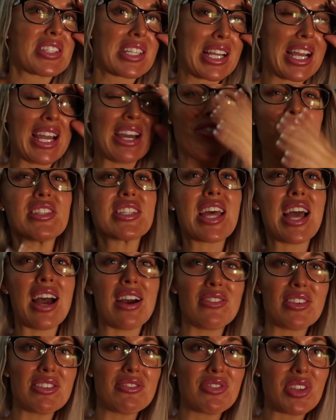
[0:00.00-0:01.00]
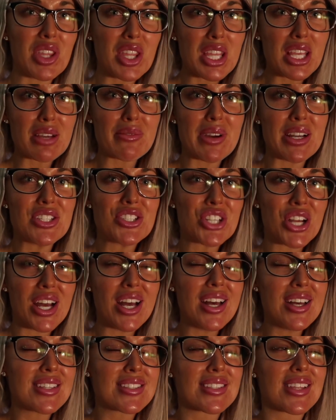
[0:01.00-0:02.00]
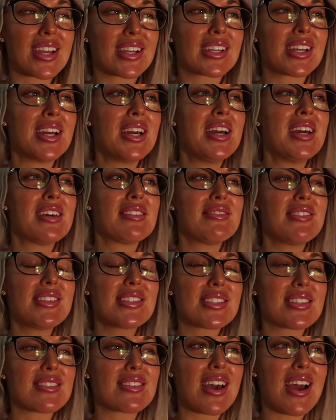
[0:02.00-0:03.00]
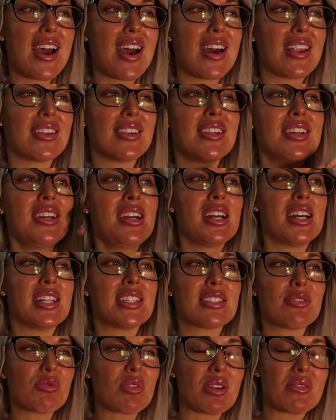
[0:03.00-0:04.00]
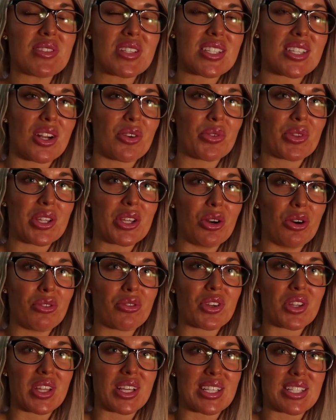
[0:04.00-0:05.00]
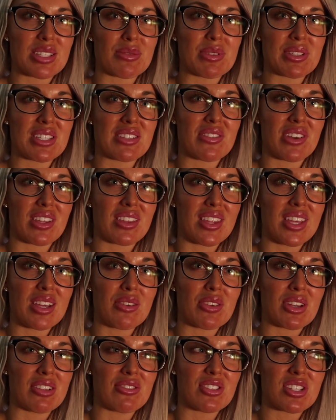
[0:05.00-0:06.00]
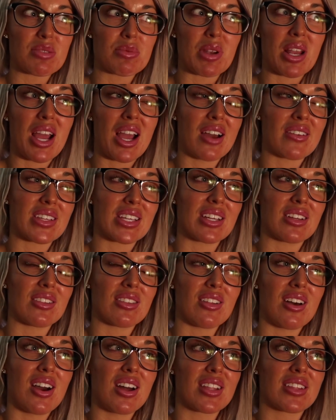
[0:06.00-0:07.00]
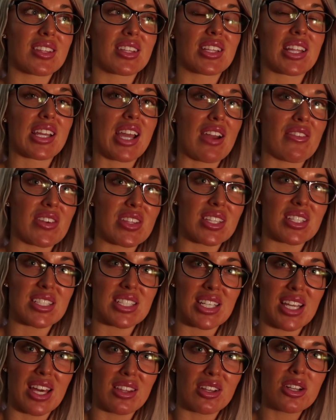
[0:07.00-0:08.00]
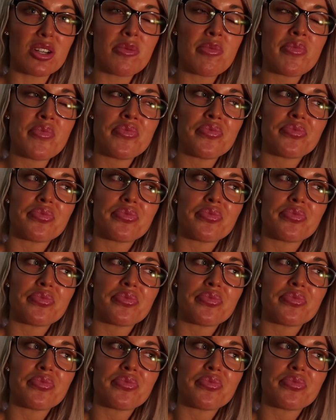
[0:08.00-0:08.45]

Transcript: was like, I have this heavy feeling in my chest, like this and that. And sometimes it's not really over like a specific thing, but I've just been having it a lot. I think like everything together.